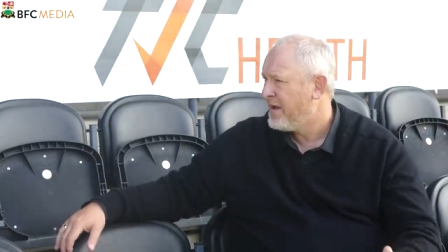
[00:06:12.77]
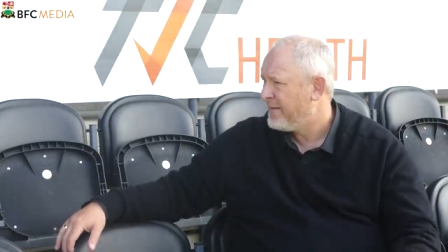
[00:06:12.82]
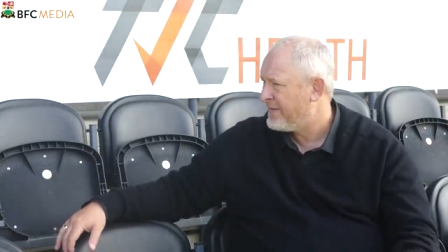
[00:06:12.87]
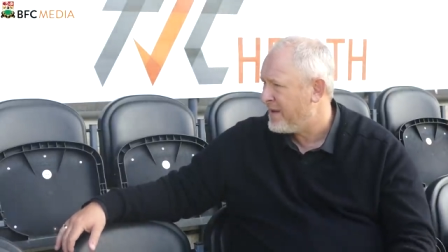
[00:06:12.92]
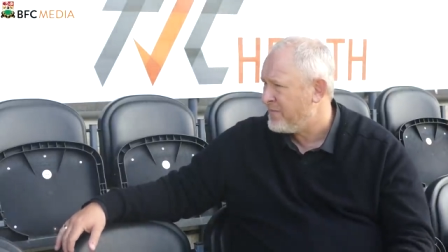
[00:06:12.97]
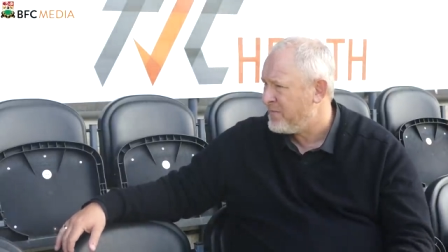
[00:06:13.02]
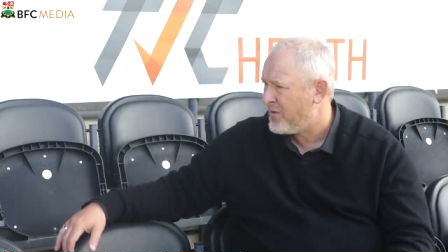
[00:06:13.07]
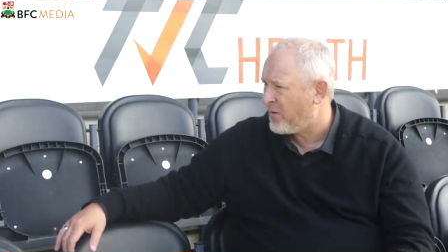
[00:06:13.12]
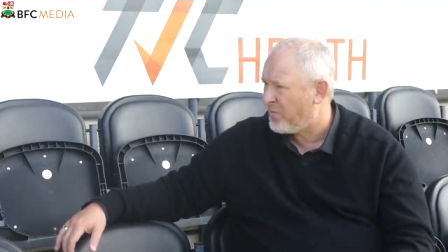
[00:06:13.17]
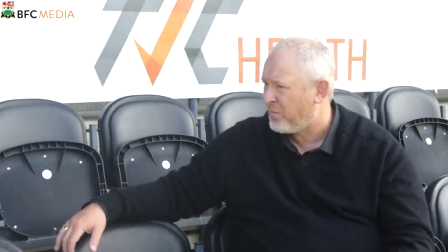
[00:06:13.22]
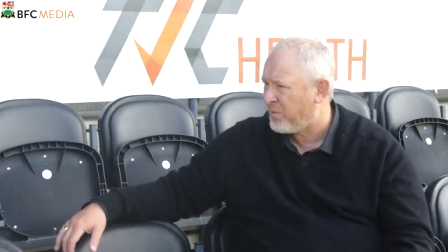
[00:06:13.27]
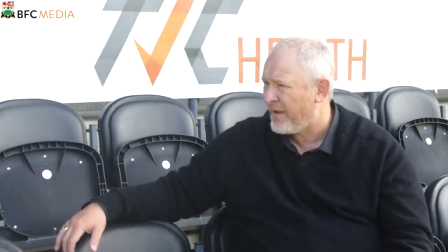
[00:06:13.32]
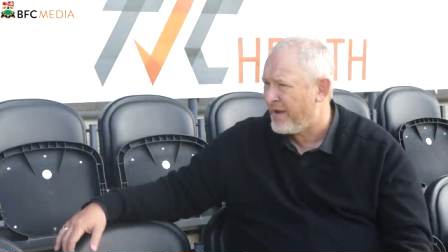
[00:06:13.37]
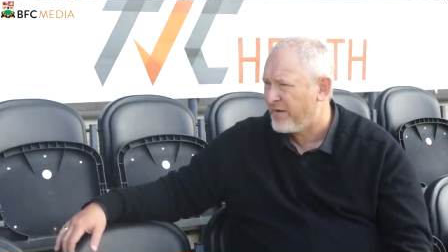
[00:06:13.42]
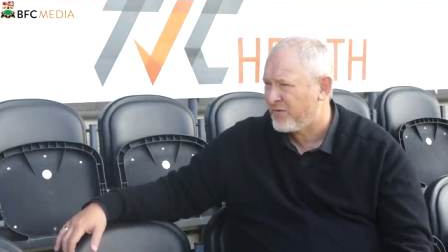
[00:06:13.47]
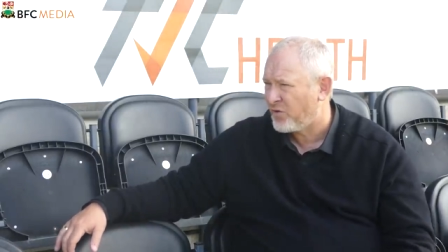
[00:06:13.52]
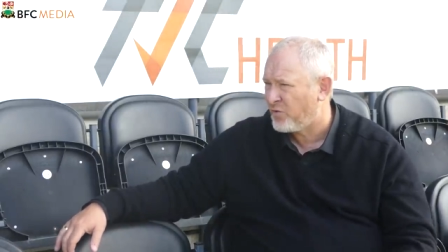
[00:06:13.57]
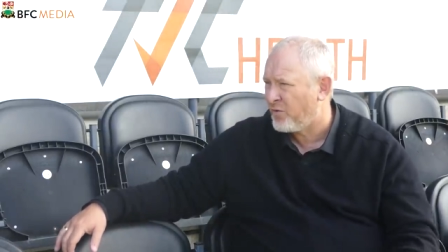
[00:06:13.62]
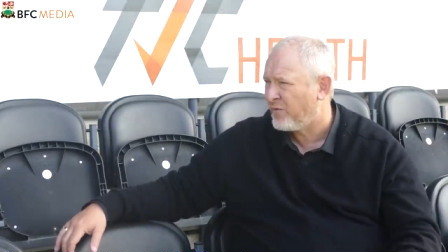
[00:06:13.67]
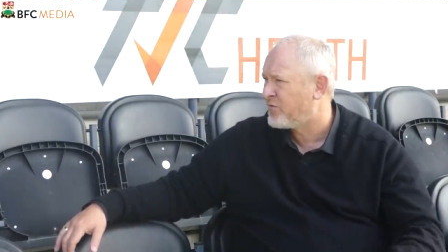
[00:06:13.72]
them young
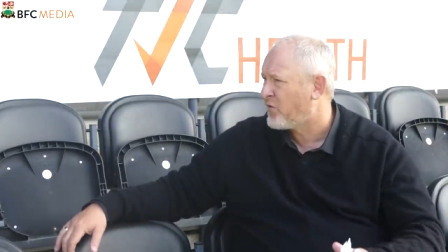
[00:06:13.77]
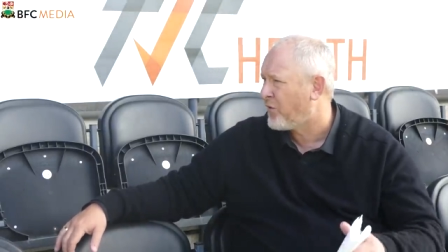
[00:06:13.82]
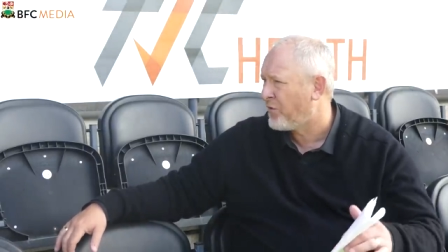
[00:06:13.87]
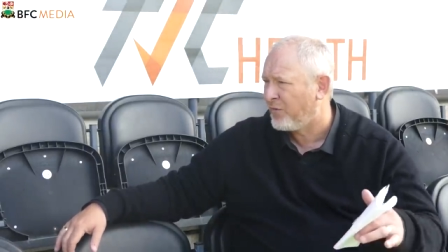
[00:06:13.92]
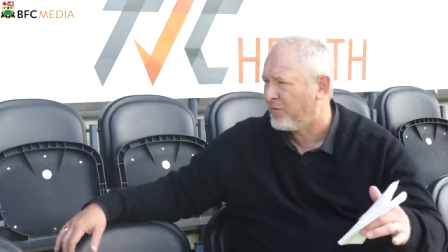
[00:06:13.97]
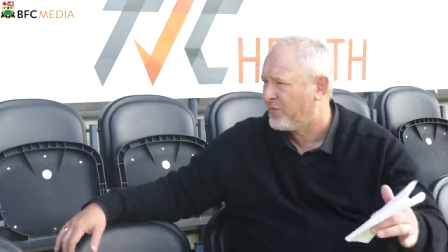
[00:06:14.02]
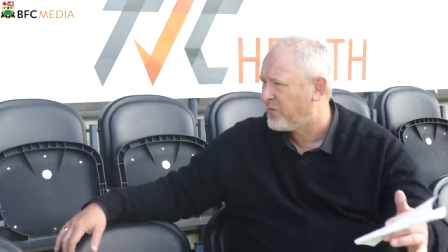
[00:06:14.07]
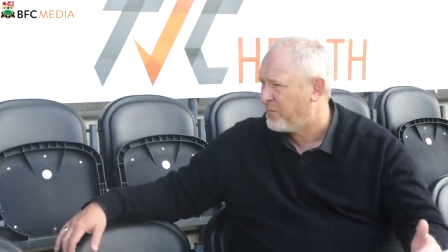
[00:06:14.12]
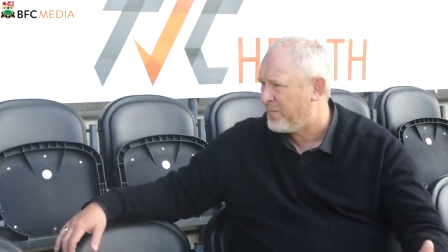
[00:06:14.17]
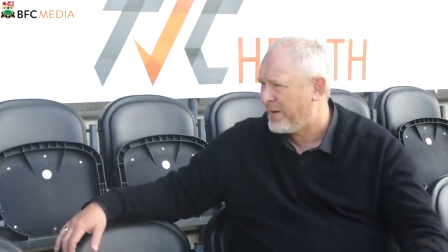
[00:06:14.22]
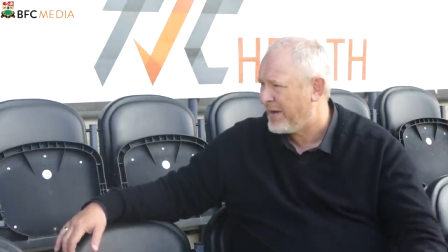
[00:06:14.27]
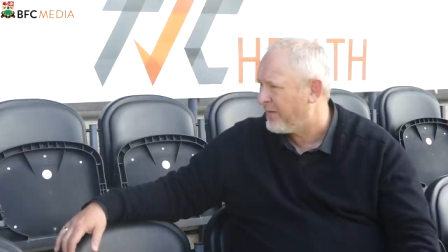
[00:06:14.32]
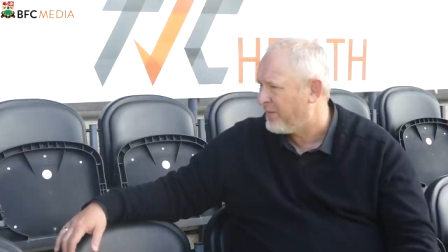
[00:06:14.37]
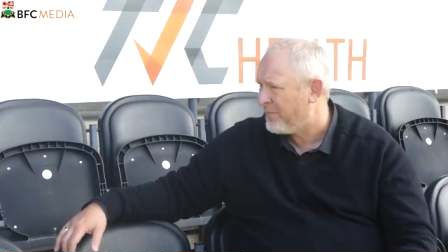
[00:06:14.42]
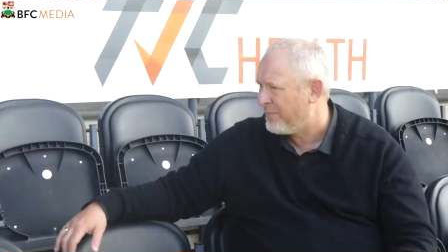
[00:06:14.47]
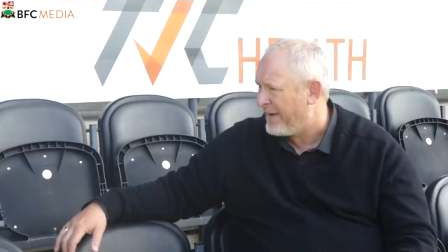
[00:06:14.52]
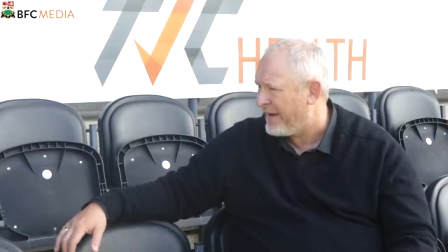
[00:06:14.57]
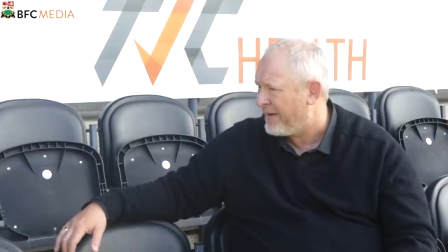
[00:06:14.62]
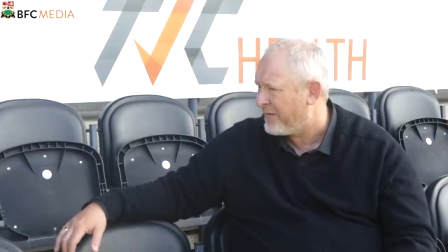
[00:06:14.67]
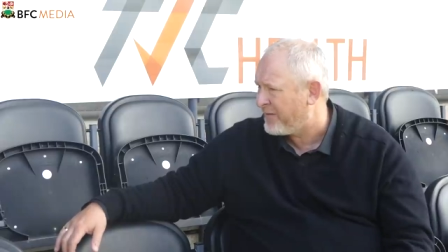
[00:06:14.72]
players on who have gone on to bigger
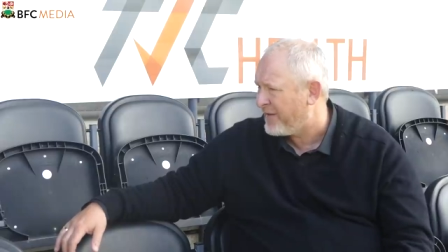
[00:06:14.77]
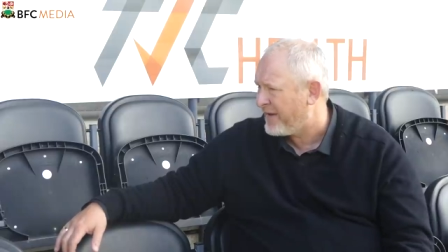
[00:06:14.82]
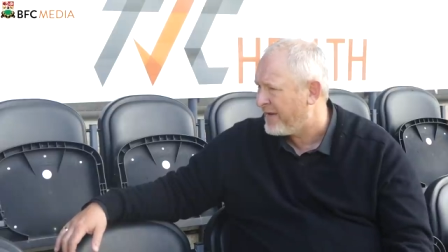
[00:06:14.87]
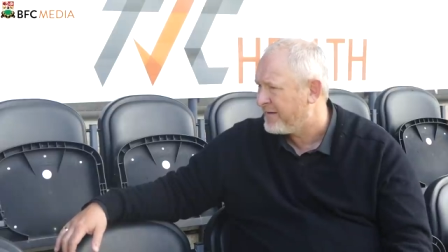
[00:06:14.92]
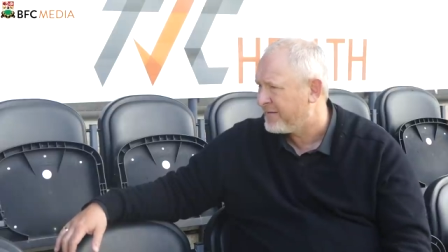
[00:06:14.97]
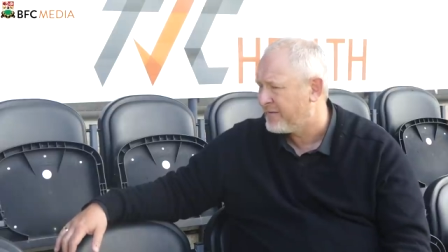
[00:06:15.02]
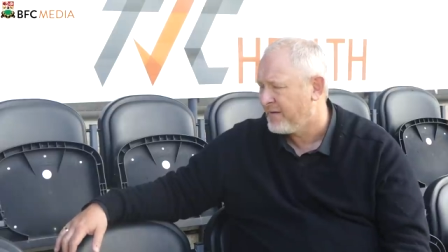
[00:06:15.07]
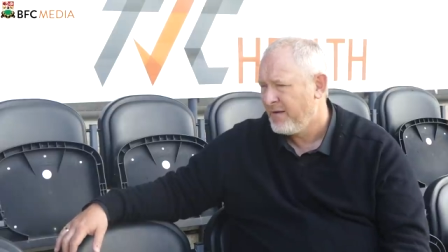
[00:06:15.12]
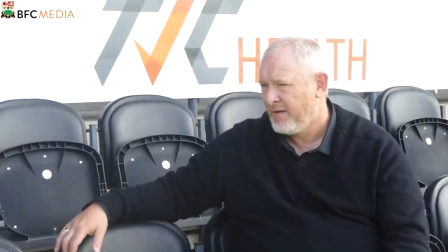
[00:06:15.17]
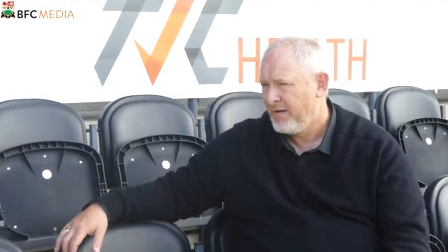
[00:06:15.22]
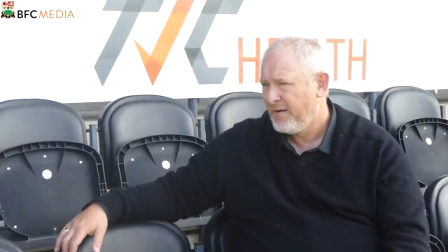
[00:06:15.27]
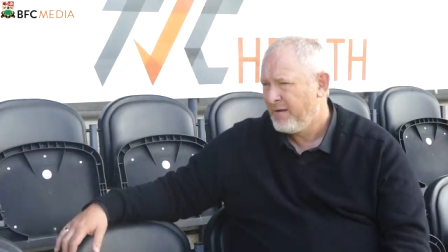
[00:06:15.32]
and better things.